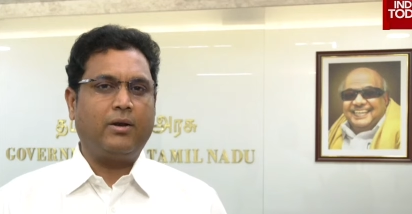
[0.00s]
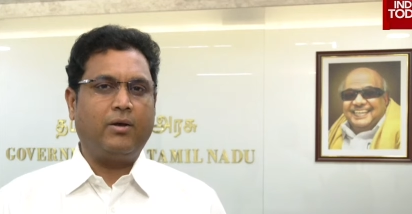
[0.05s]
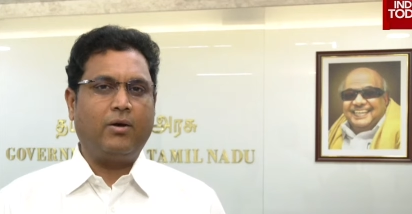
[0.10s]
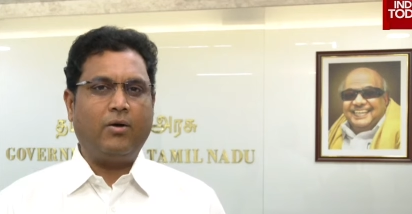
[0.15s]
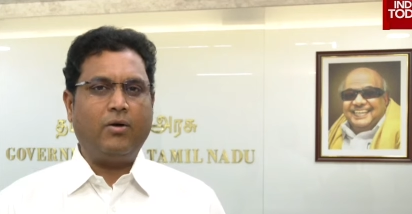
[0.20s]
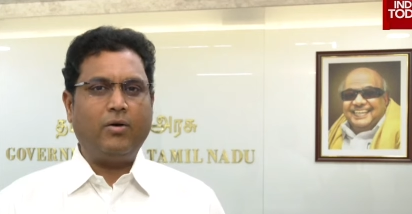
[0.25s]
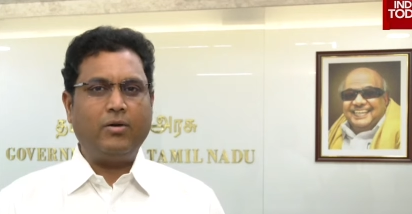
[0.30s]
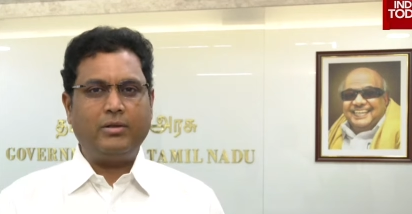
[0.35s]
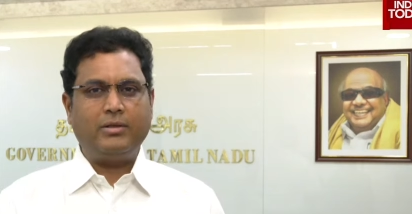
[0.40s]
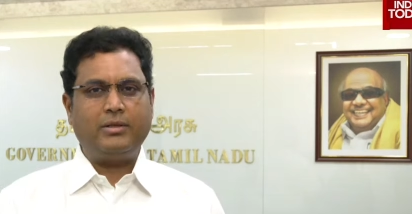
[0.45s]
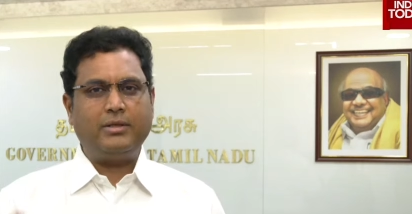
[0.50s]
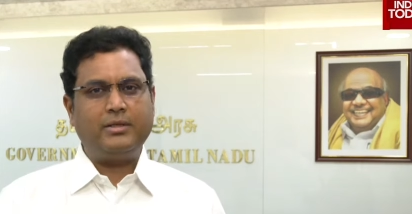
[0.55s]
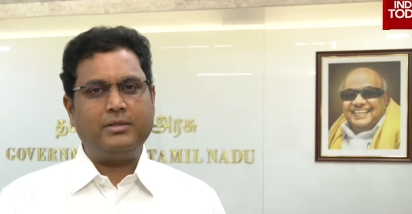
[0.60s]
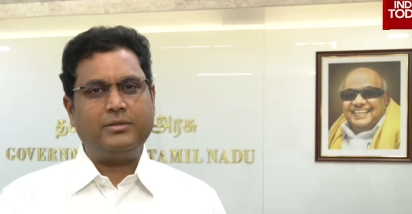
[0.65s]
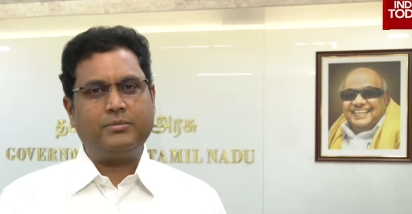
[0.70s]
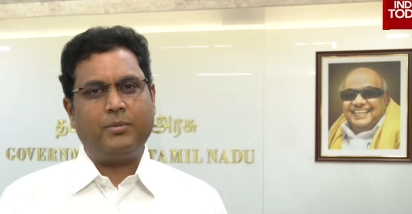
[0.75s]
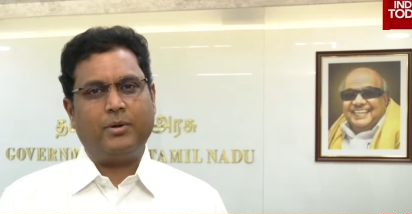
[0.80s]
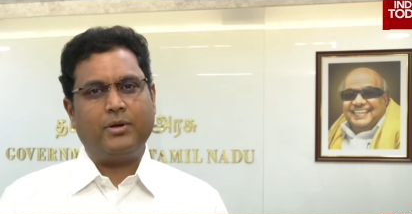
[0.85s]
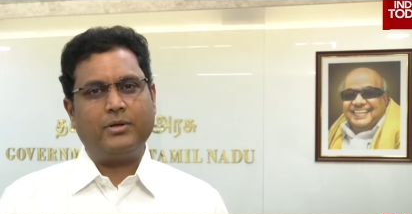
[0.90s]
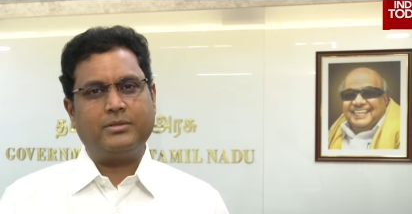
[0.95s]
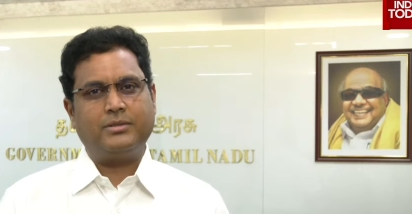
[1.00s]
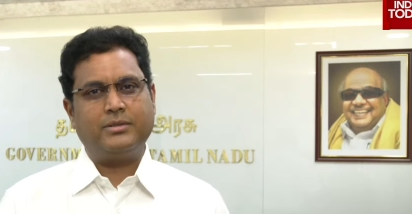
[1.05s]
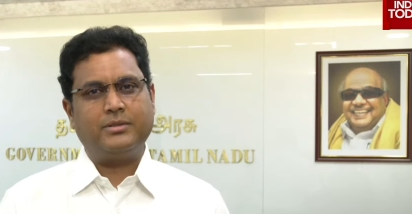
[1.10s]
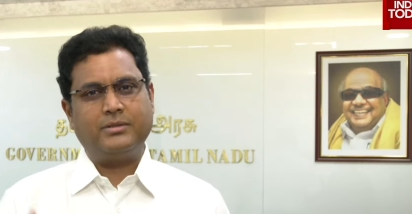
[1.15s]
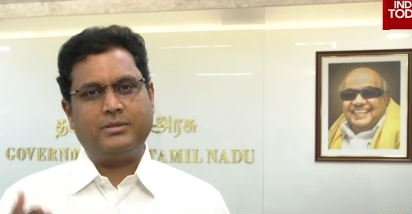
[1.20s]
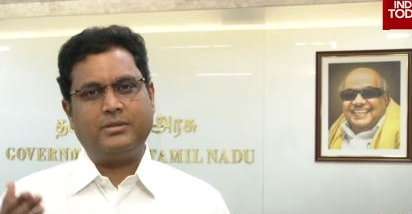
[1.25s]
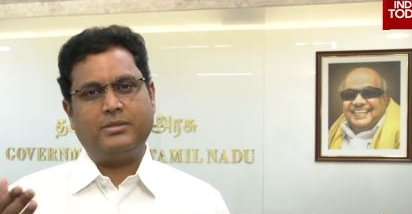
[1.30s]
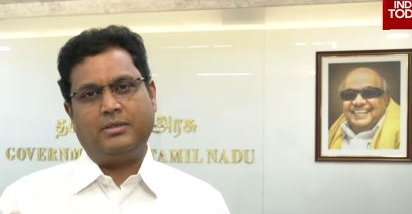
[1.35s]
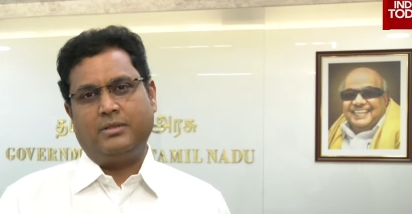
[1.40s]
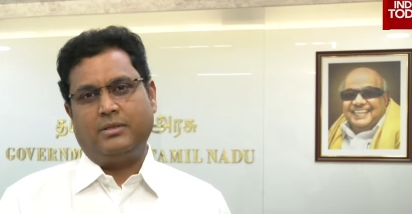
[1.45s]
Speaker 1: all these
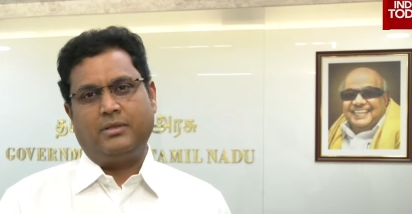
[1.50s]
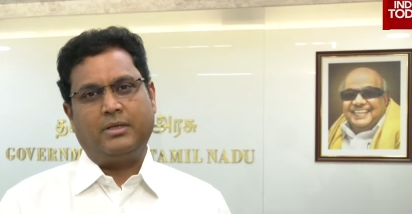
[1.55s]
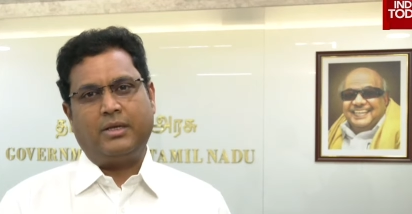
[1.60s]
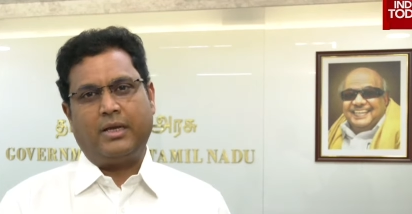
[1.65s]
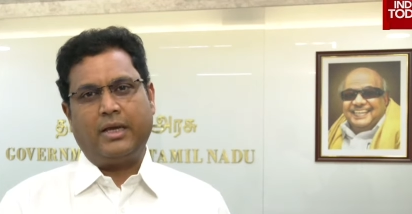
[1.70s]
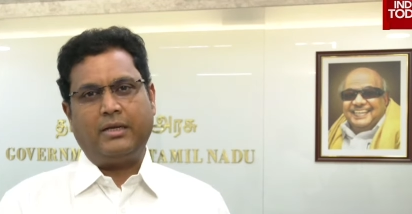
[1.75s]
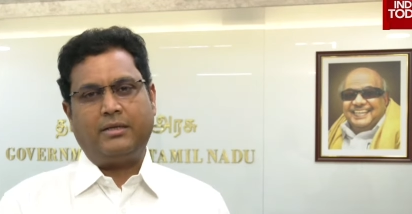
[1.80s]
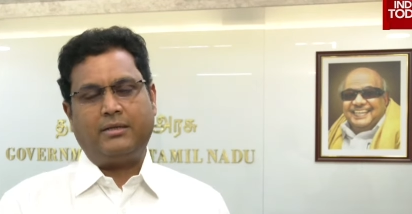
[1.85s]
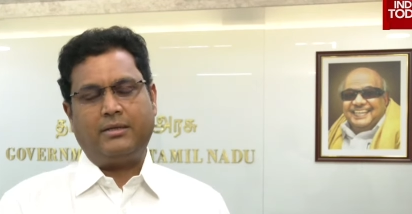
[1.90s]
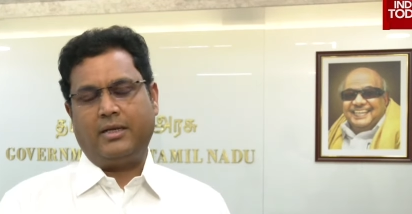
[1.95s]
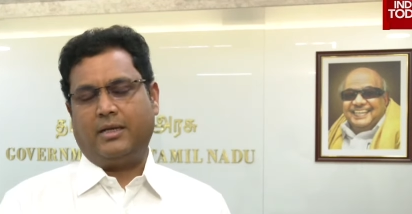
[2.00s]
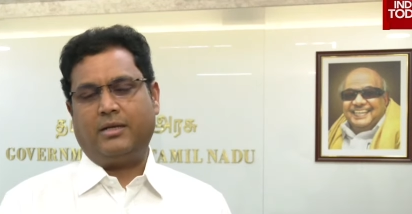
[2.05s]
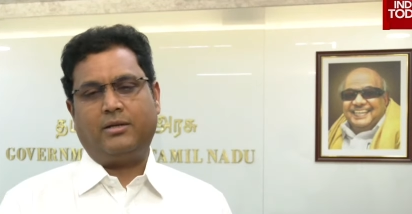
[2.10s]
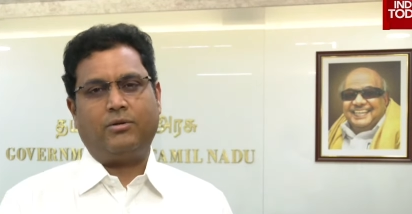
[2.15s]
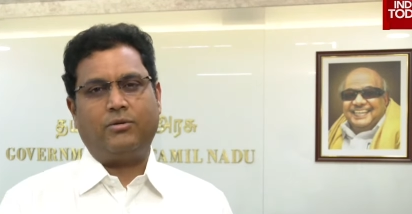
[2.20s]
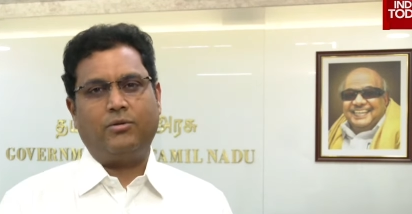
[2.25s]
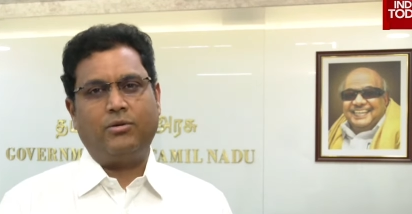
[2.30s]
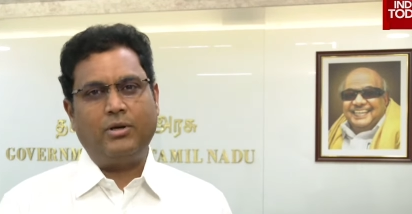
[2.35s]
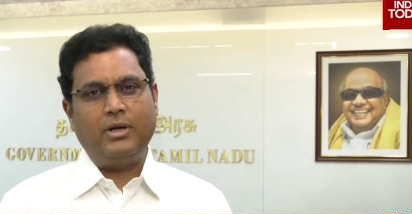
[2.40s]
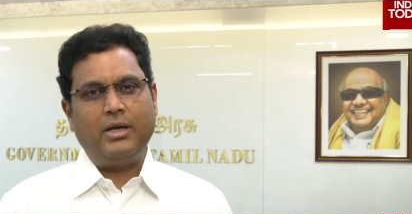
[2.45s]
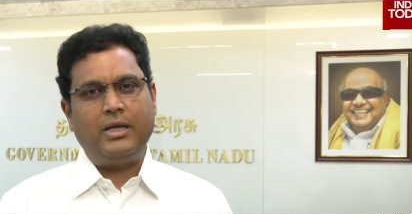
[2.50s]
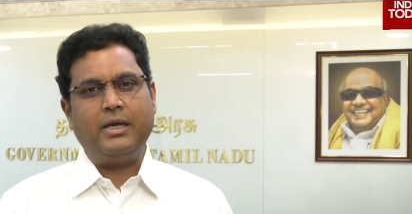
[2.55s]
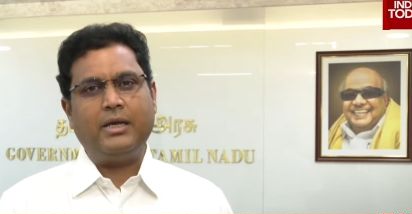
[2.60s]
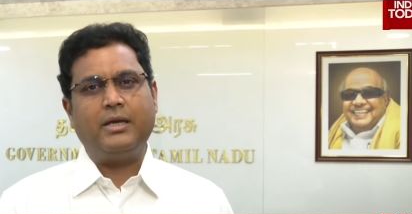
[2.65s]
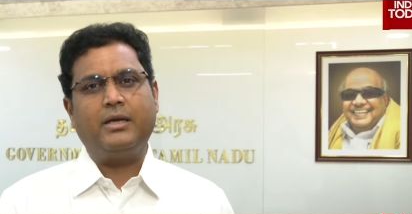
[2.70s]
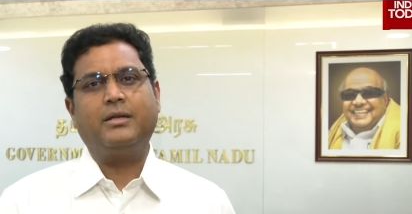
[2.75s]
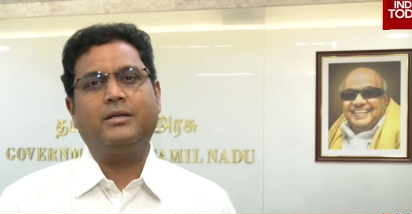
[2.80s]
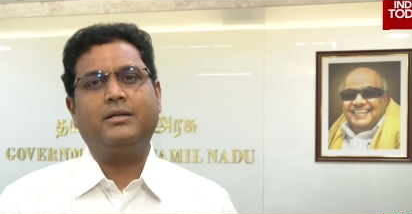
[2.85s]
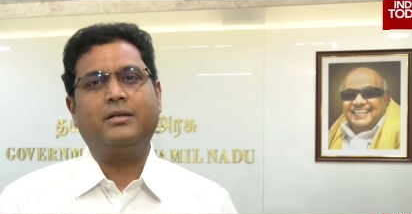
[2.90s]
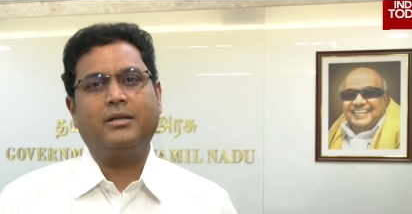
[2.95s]
boxes get ticked
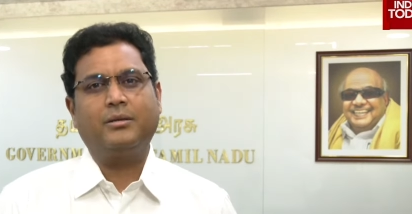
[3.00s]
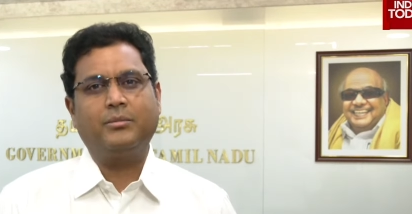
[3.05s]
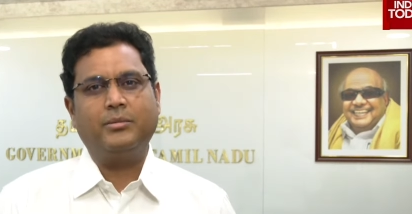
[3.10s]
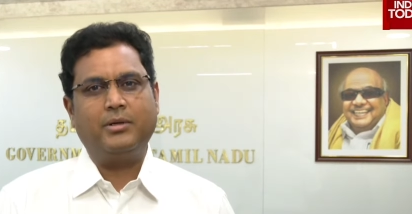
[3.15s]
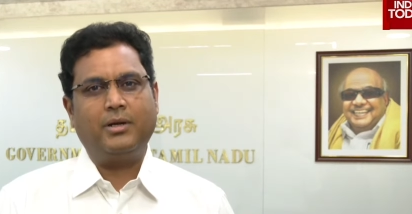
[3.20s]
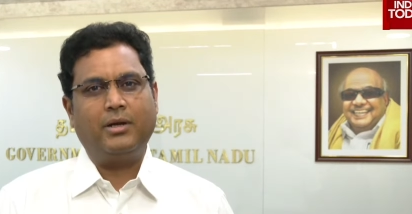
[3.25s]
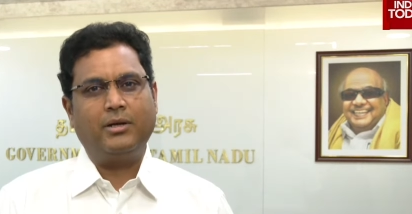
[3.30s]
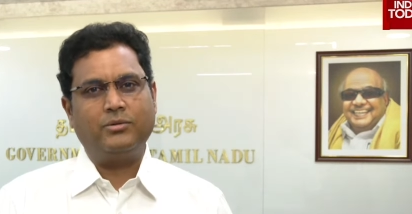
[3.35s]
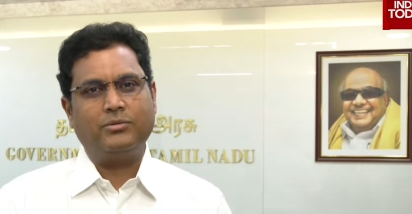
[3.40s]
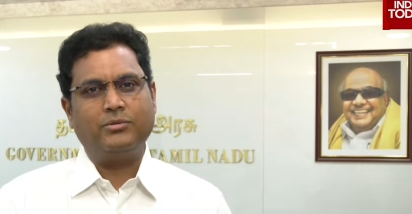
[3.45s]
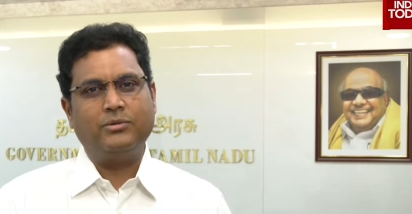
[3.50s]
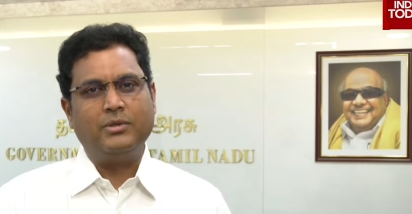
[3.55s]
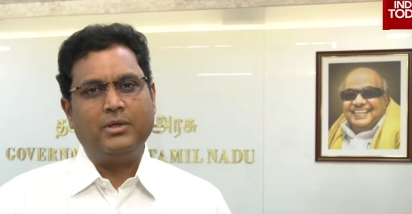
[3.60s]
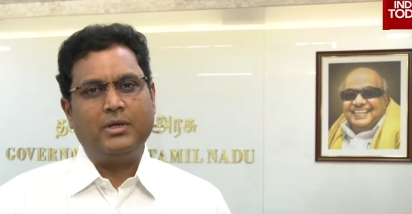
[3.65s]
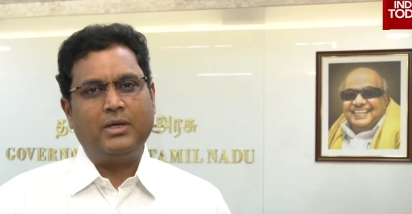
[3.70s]
only in Tamil Nadu.